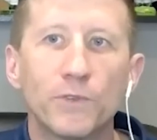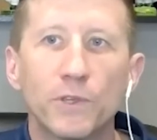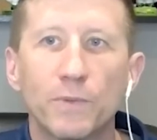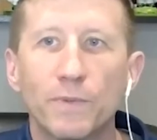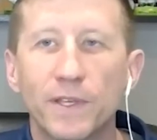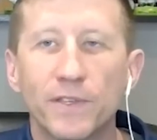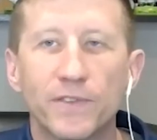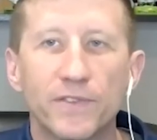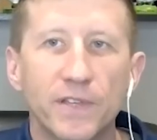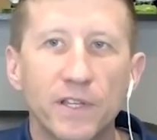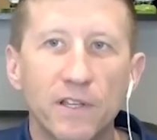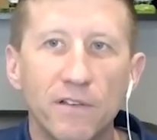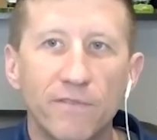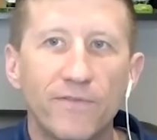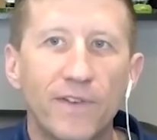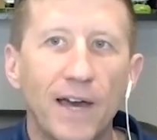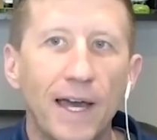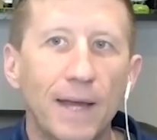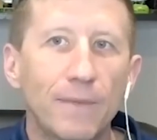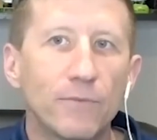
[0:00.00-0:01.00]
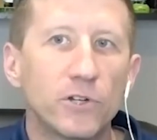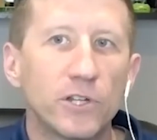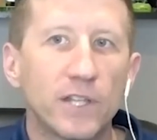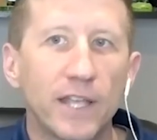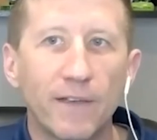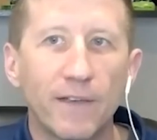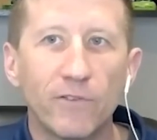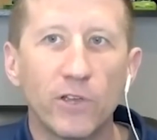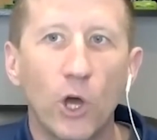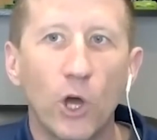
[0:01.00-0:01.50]
So it'd be a single fiber
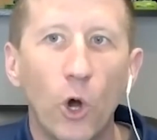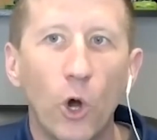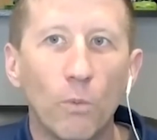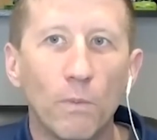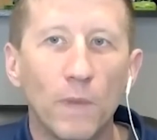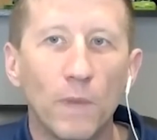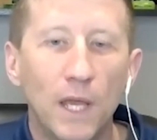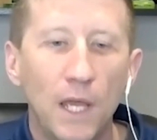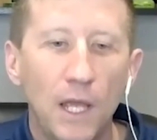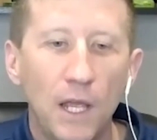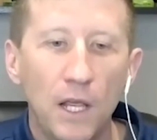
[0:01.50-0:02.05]
to every home.